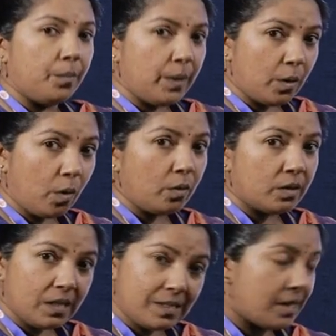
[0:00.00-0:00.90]
Below
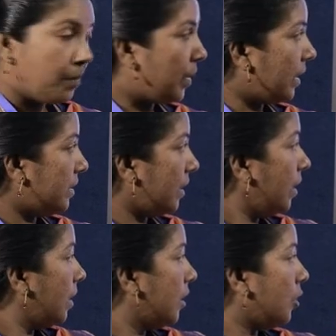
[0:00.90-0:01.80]
this temperature,
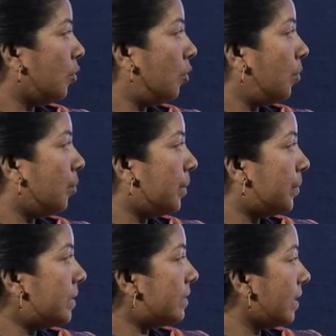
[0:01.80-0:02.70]
the two
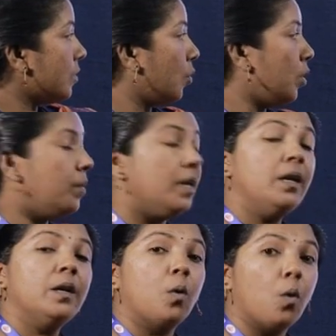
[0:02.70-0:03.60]
members are soluble in
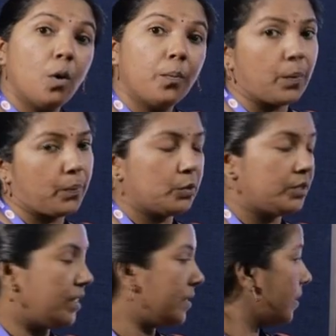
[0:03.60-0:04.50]
all
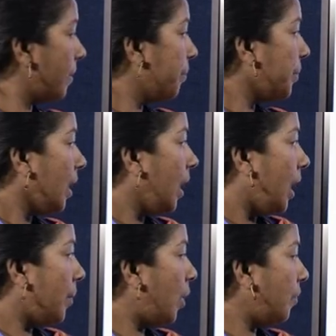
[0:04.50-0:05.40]
proportions,
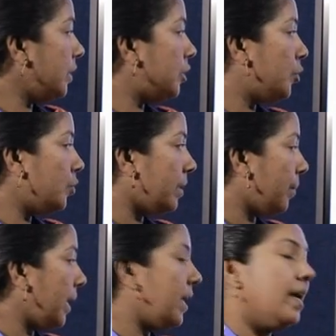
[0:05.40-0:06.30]
above which two
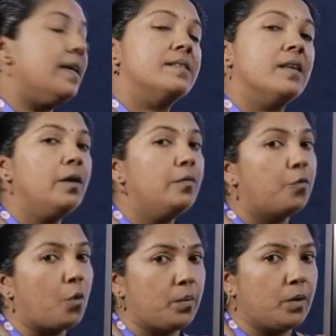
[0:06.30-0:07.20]
separate layers are
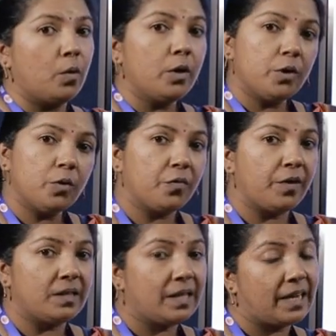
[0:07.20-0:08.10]
formed, or
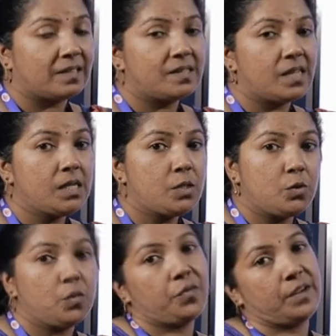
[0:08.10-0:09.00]
they exist as
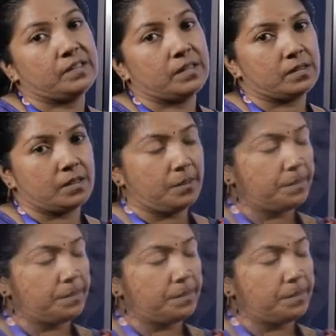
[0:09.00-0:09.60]
two phases.